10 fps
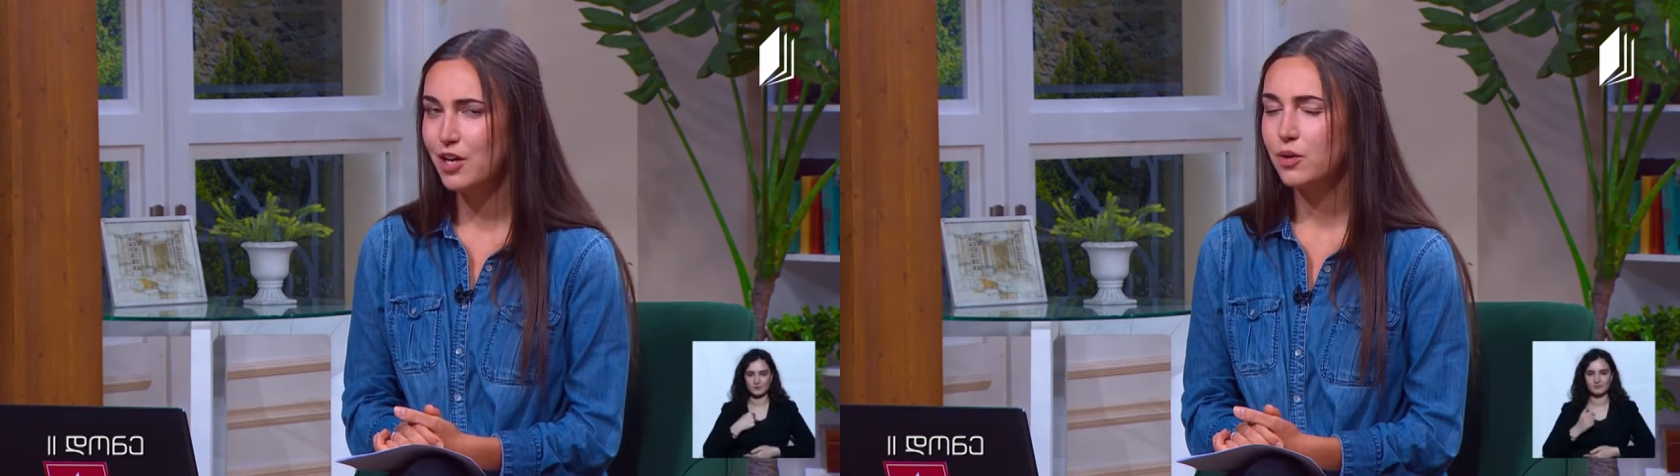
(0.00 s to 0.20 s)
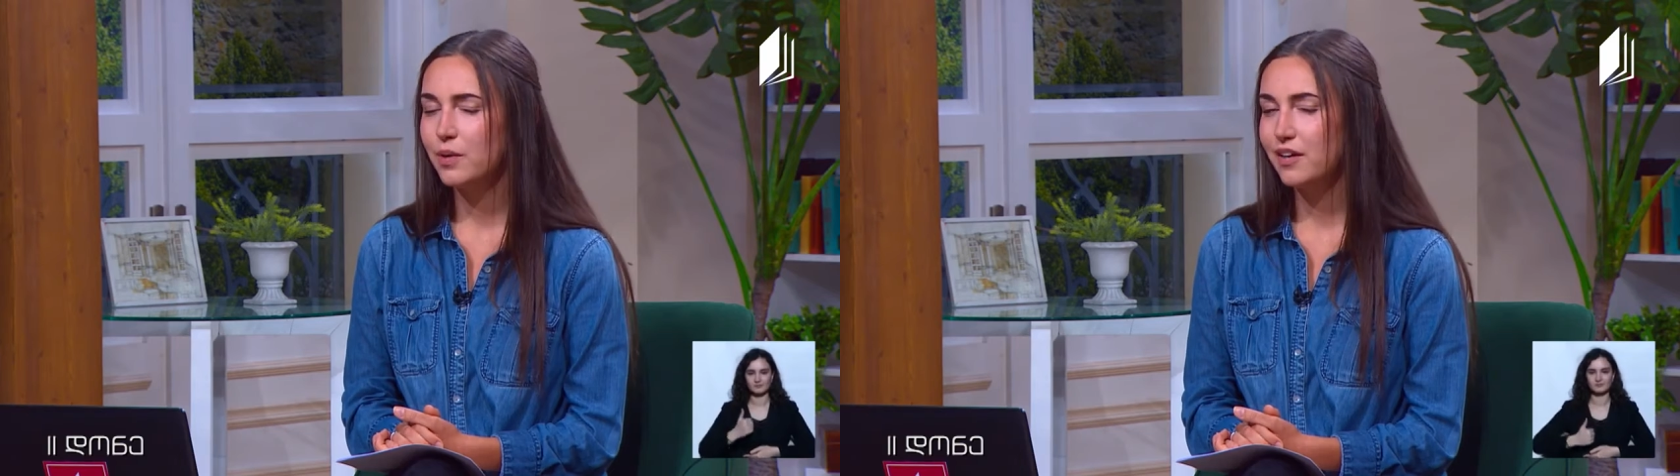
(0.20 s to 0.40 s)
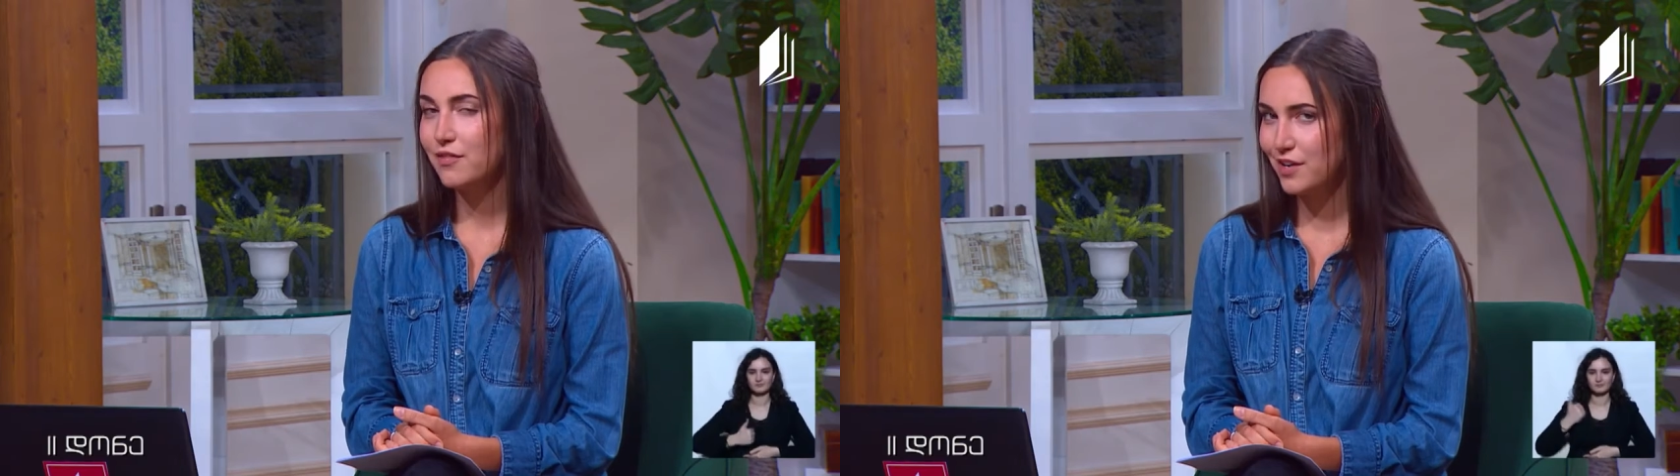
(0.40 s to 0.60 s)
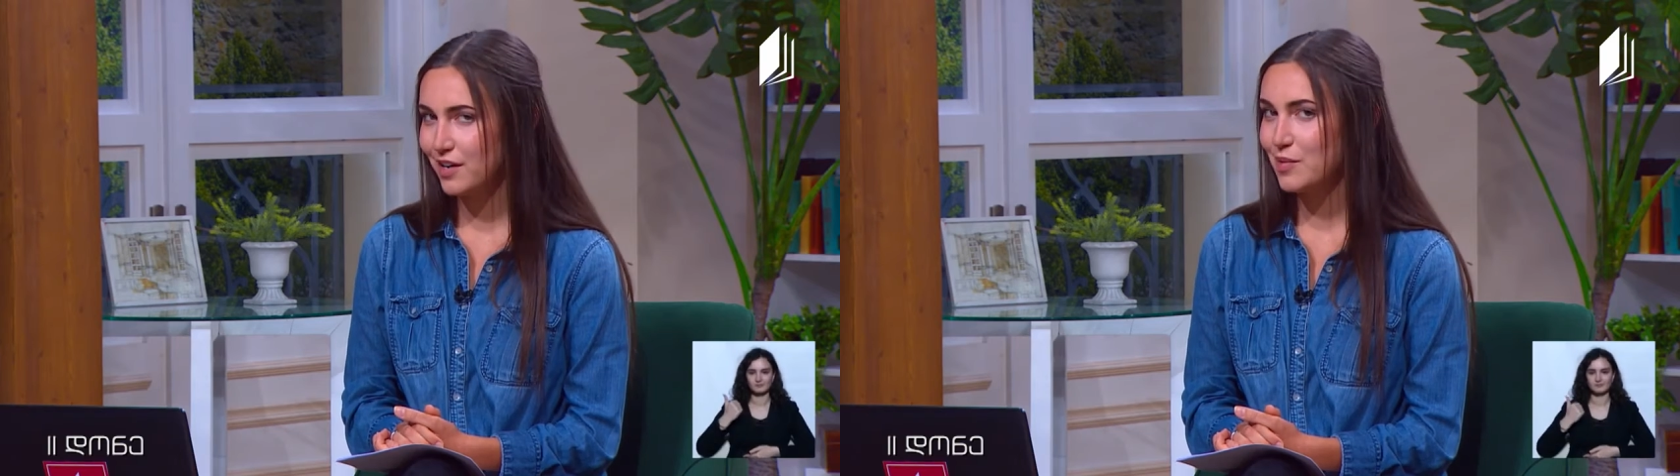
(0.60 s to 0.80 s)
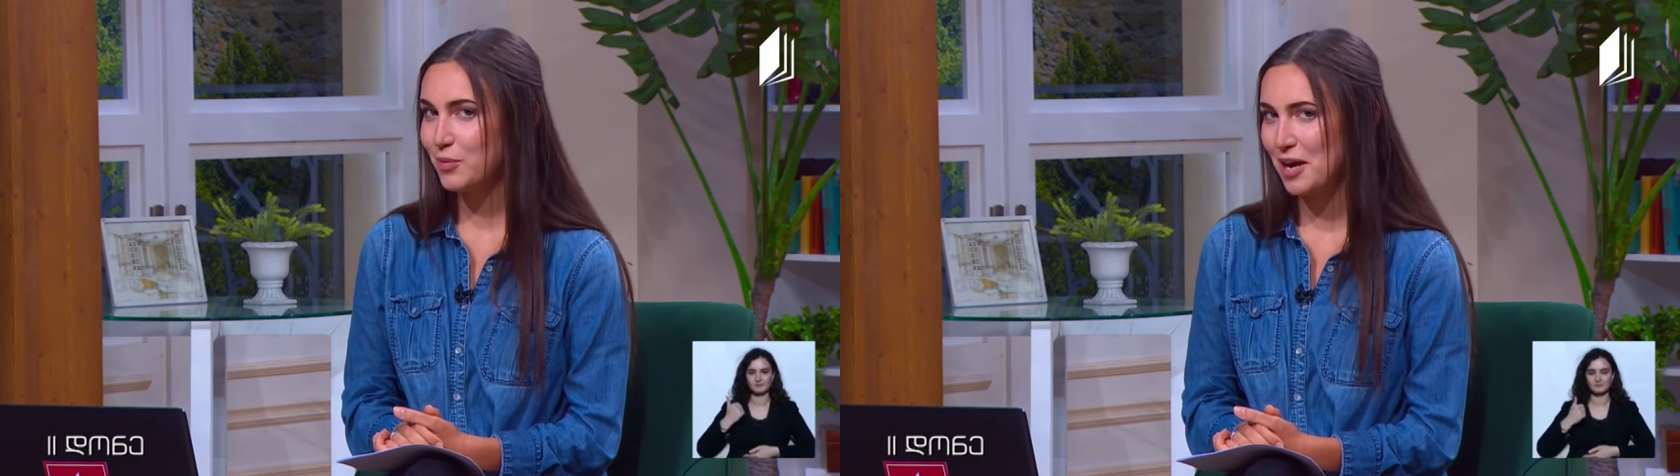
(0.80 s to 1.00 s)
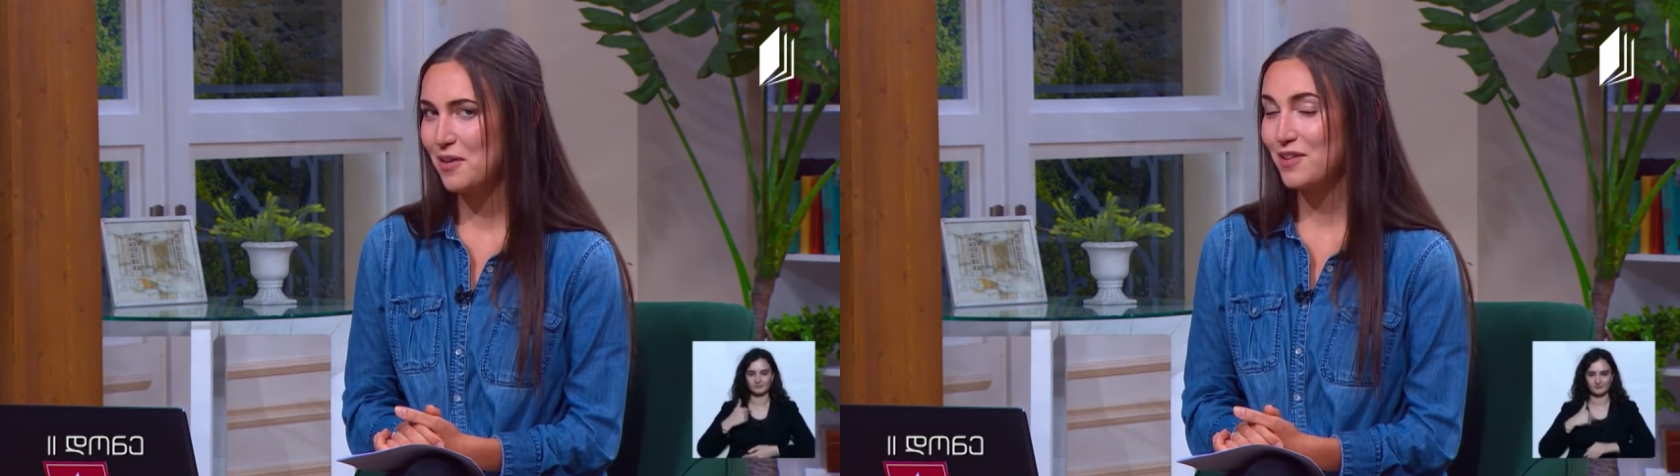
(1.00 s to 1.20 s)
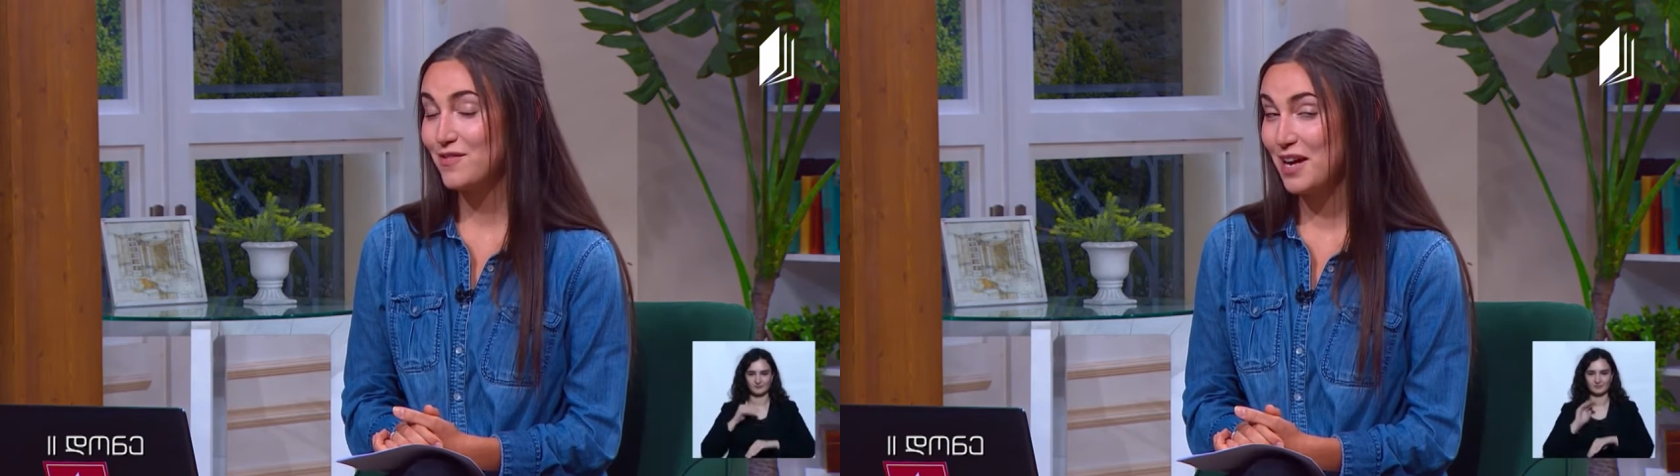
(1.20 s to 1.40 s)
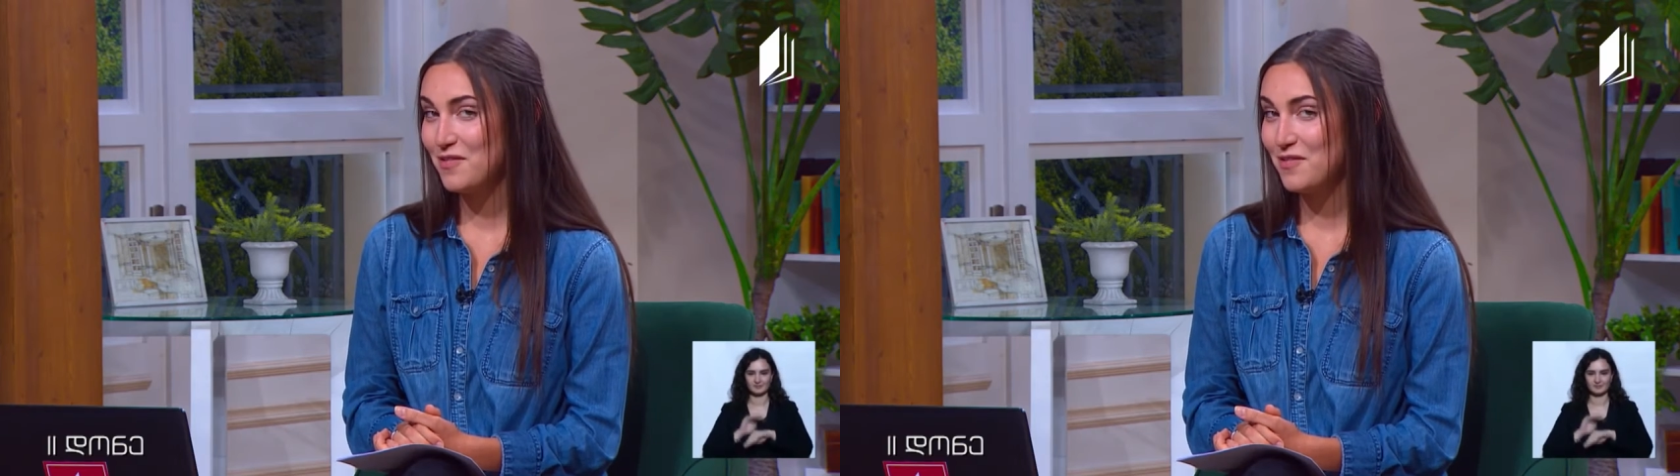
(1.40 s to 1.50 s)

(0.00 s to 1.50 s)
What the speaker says: We are very proud of that